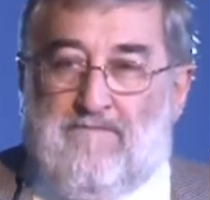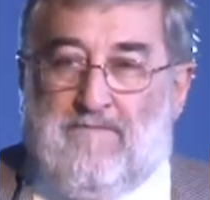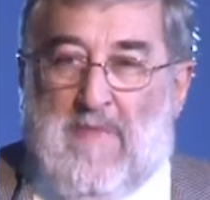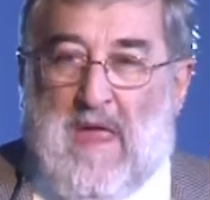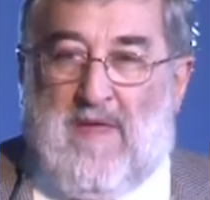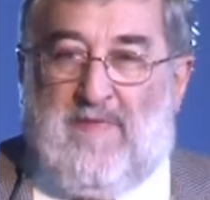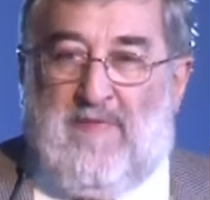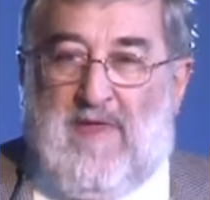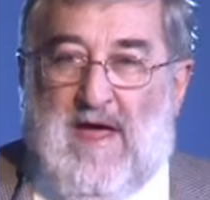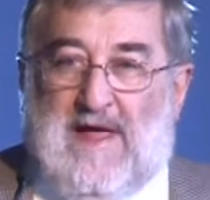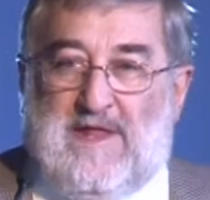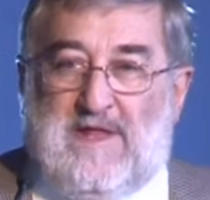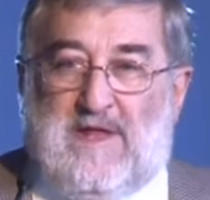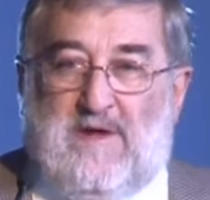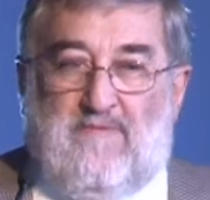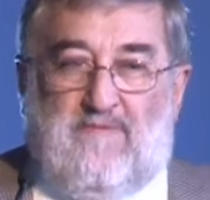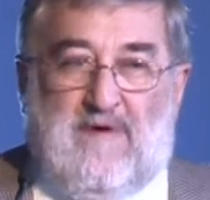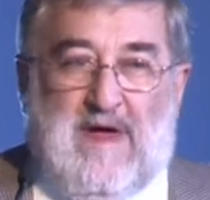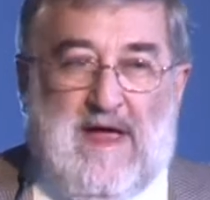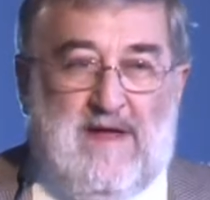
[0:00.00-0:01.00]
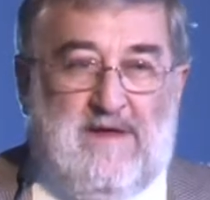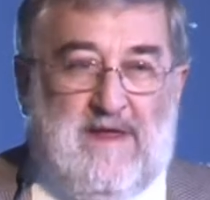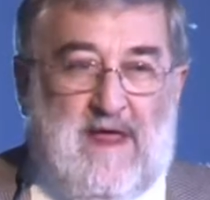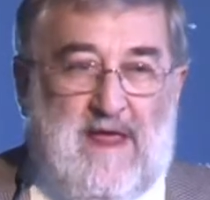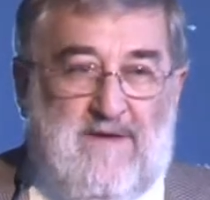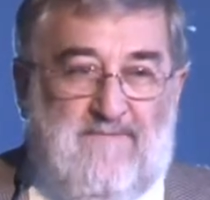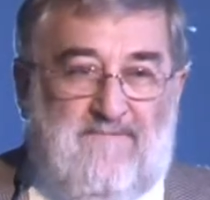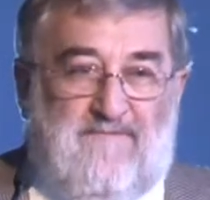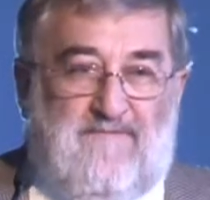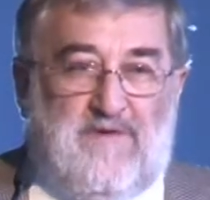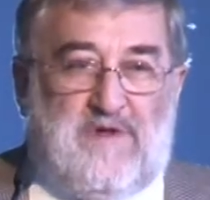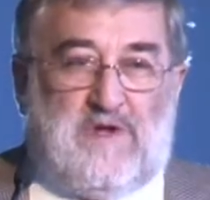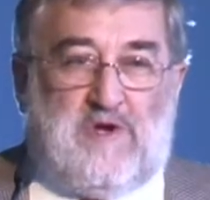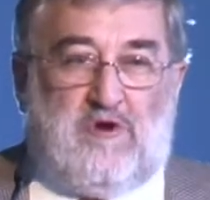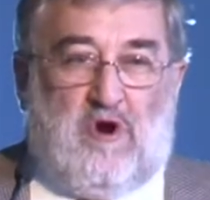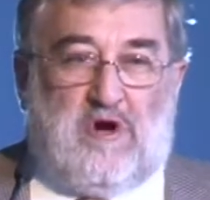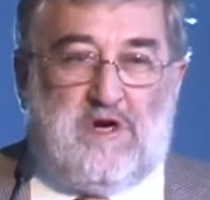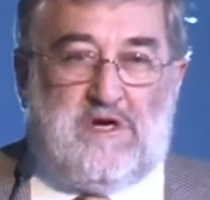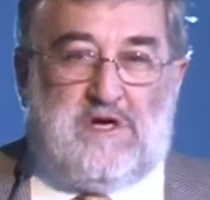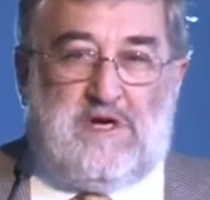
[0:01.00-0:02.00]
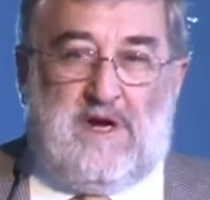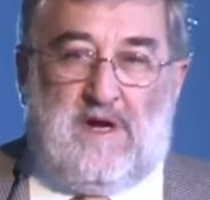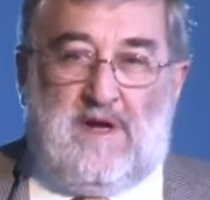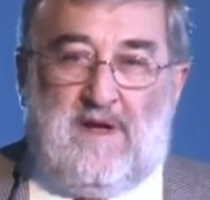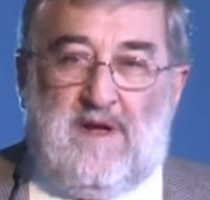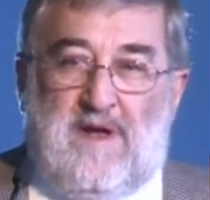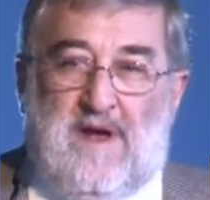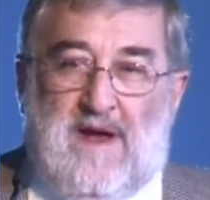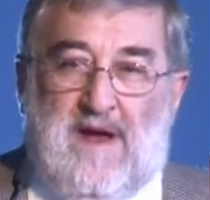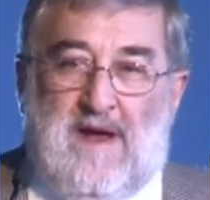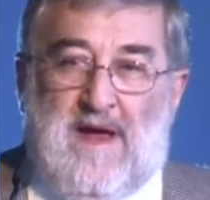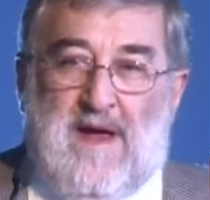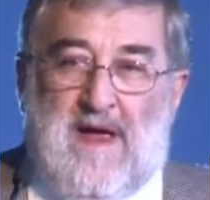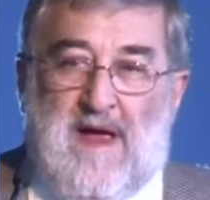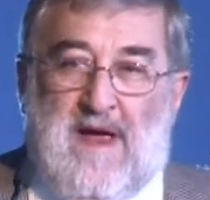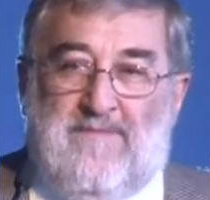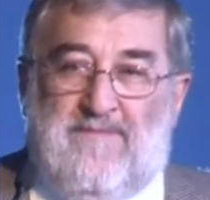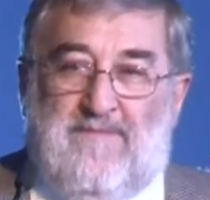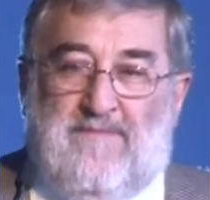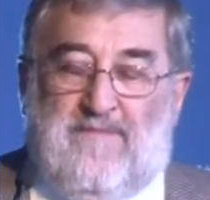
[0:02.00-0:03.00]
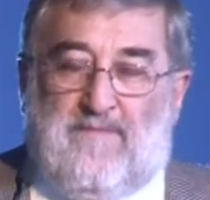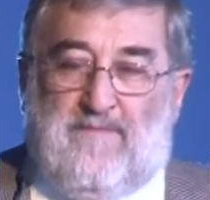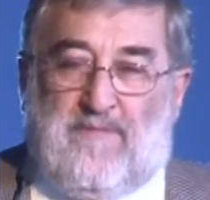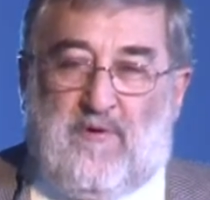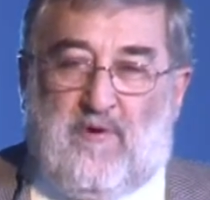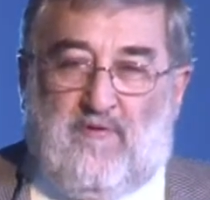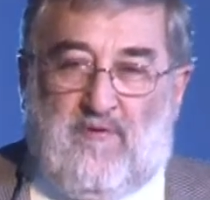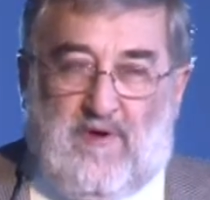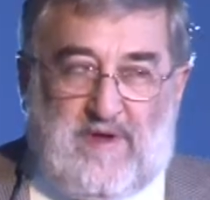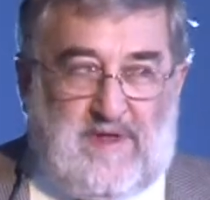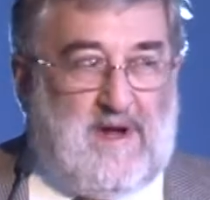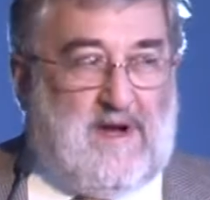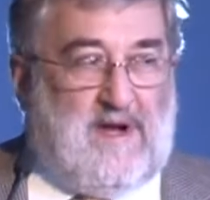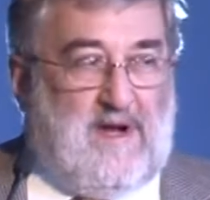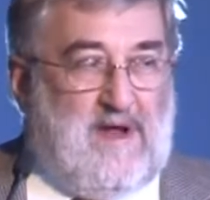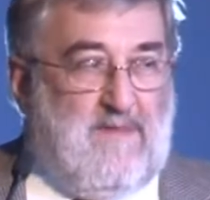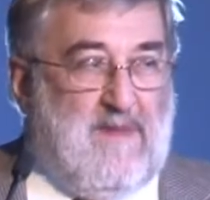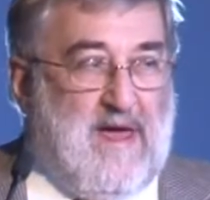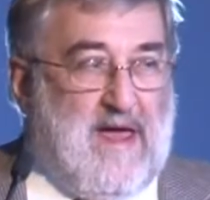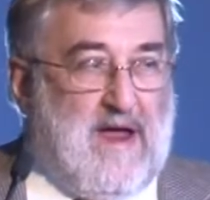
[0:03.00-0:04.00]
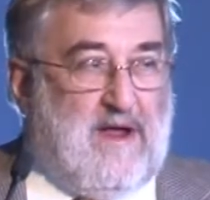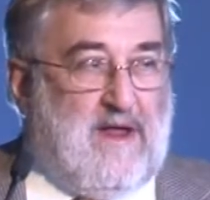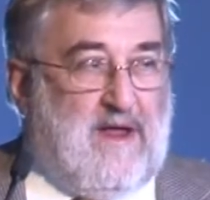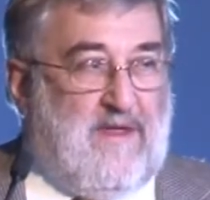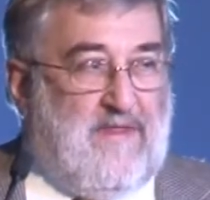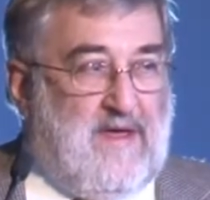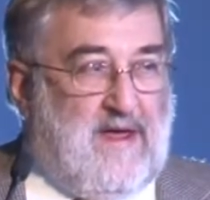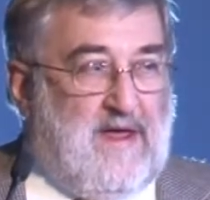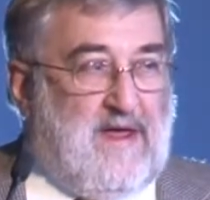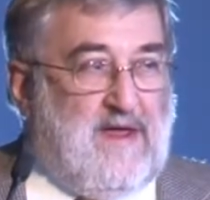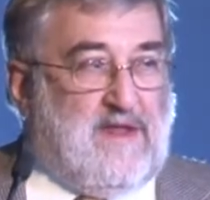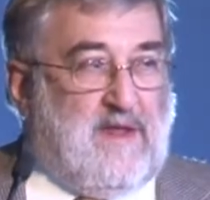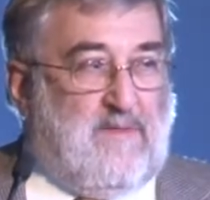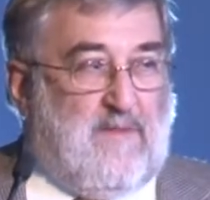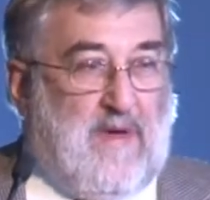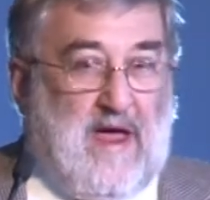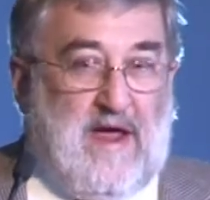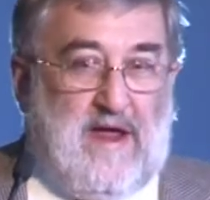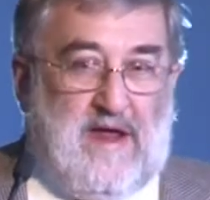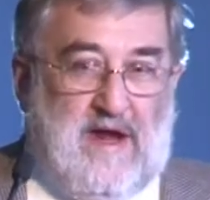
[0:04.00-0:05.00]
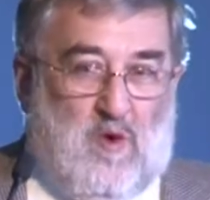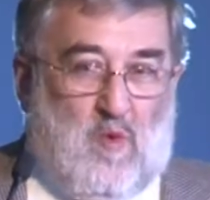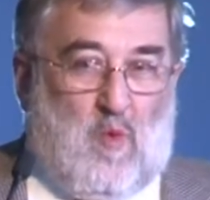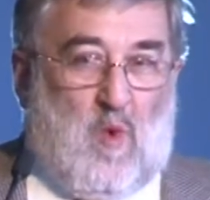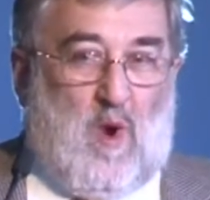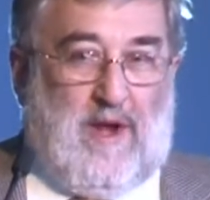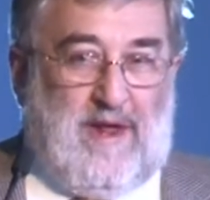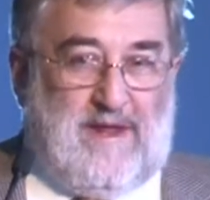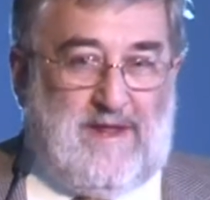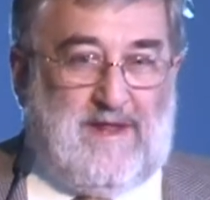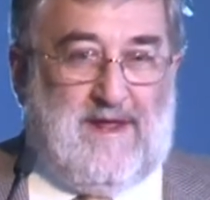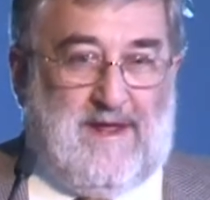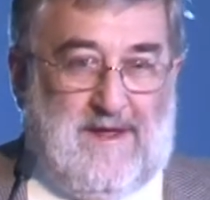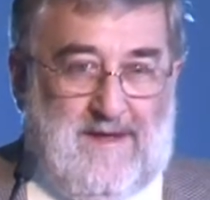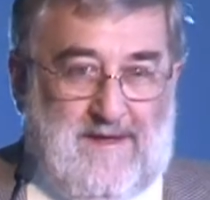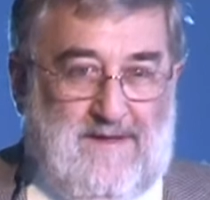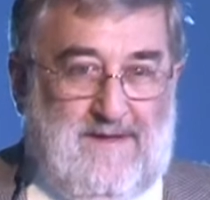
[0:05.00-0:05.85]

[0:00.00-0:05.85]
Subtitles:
And that's around infrastructure, and critically, Megan, I think it's about equality.